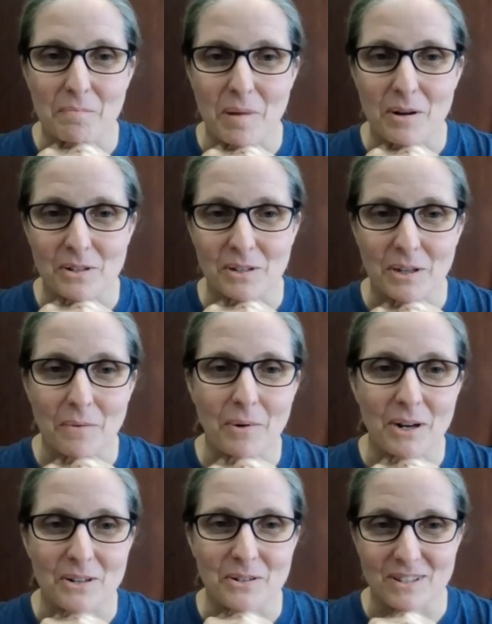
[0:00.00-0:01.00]
personally,
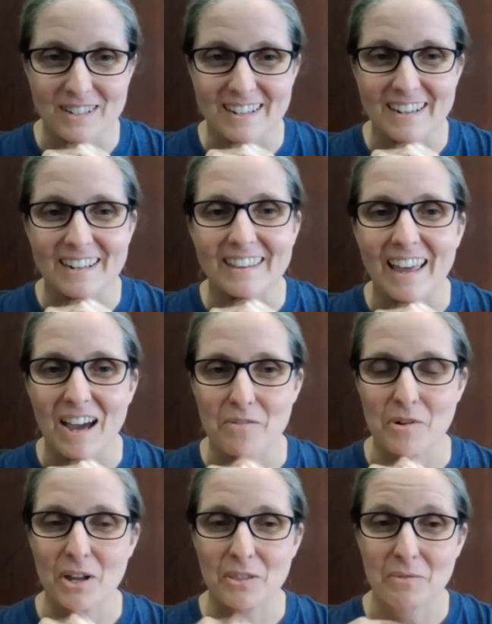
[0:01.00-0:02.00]
we're interested in that.
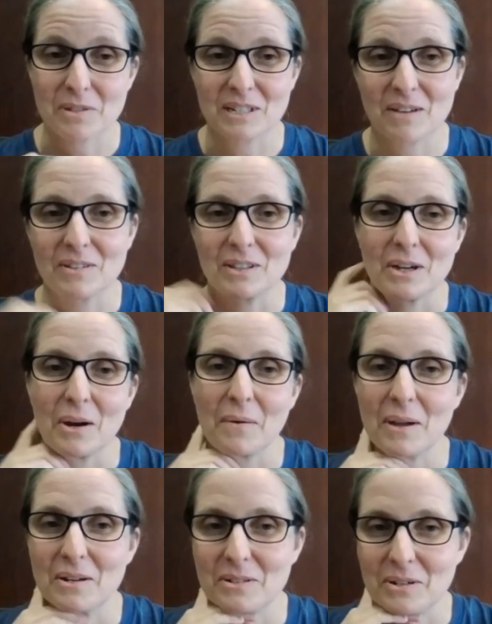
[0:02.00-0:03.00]
We're not the ones giving the talk.
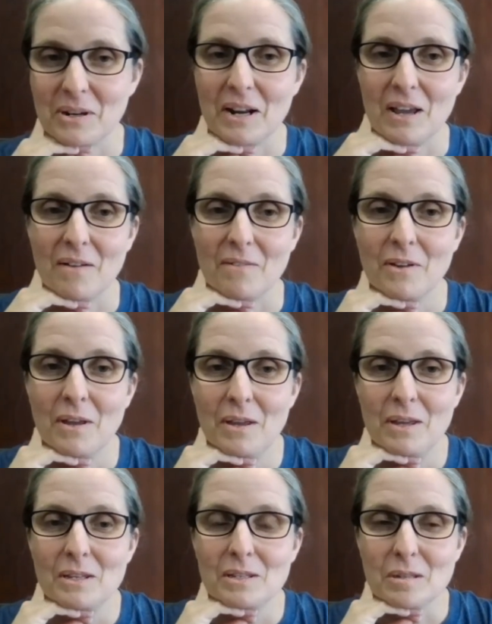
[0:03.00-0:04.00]
We actually are going to have
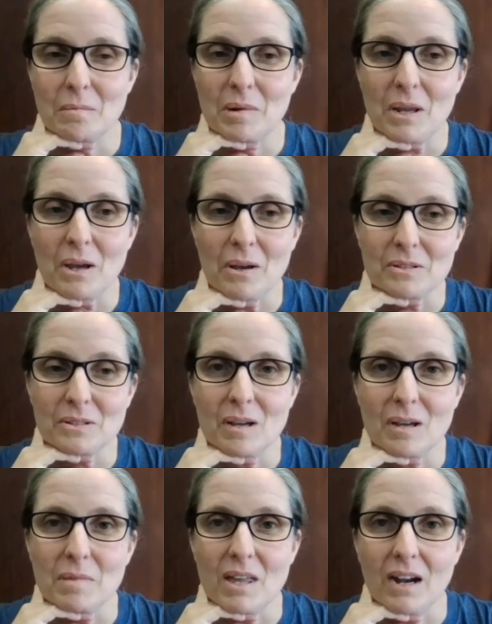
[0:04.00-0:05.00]
somebody else
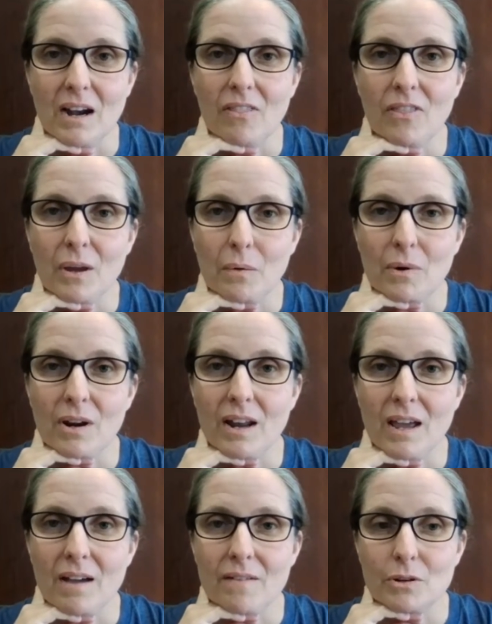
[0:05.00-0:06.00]
come in. And I think we're going to
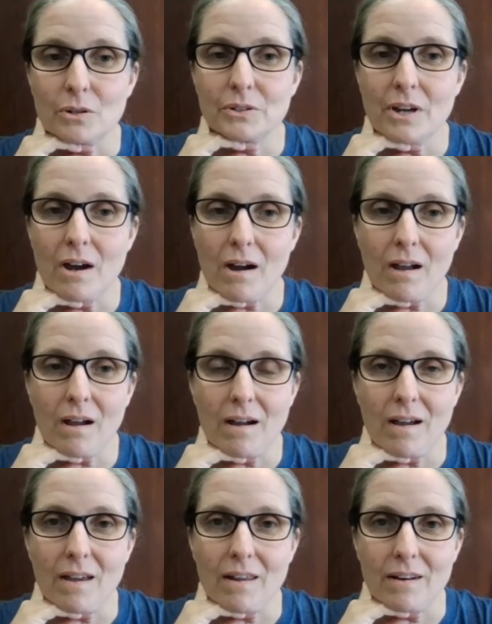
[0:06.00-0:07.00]
have a whole talk
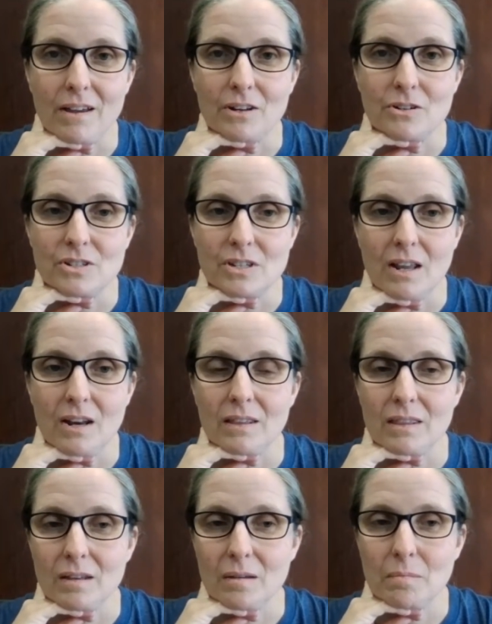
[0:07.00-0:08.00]
on
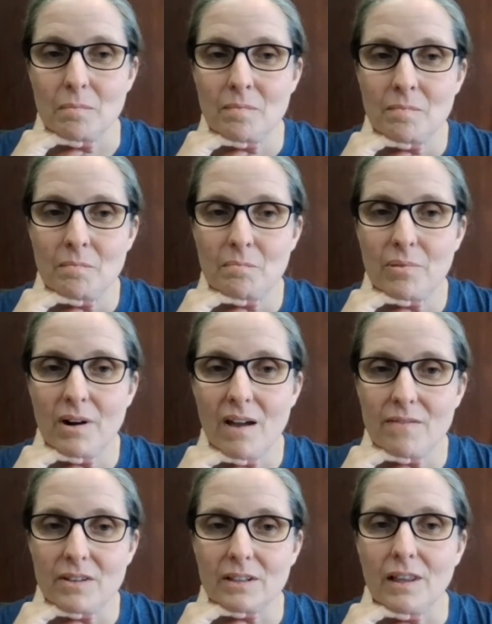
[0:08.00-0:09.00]
understanding the
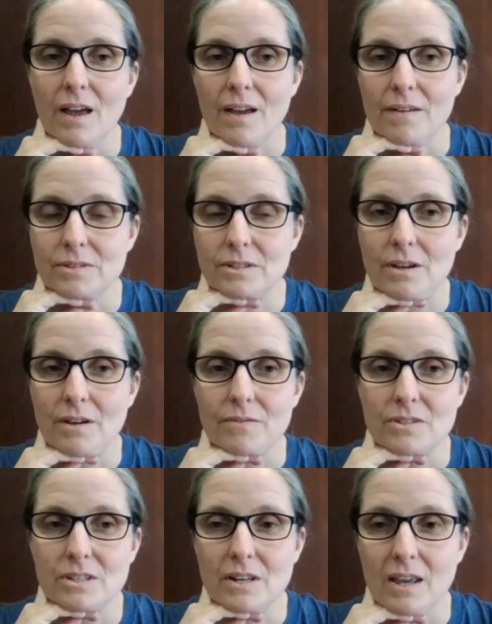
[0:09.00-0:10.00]
private lives of
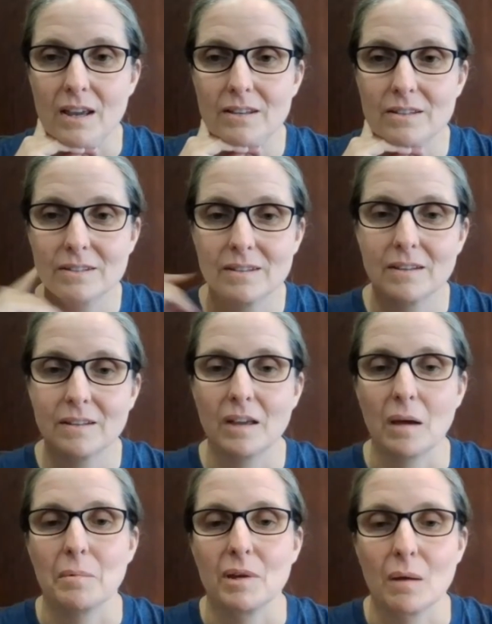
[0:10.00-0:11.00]
snakes
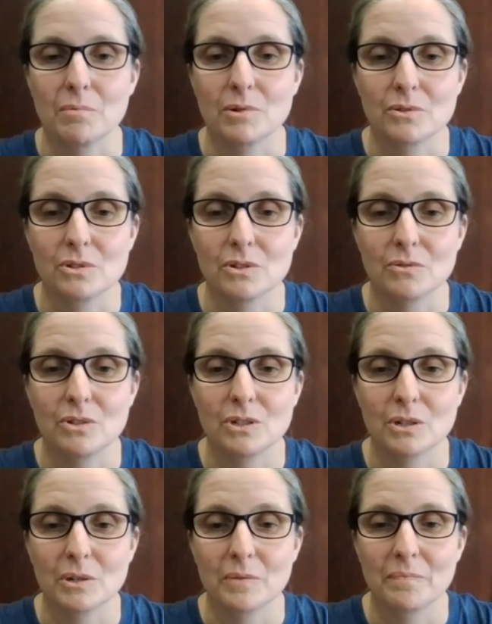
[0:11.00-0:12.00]
coming up real soon
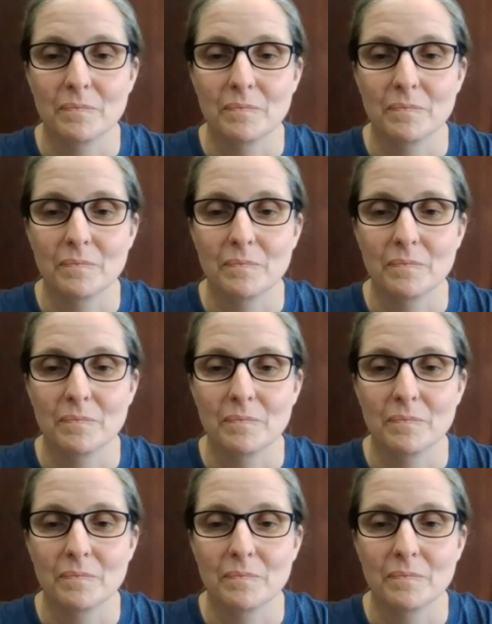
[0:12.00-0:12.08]
too.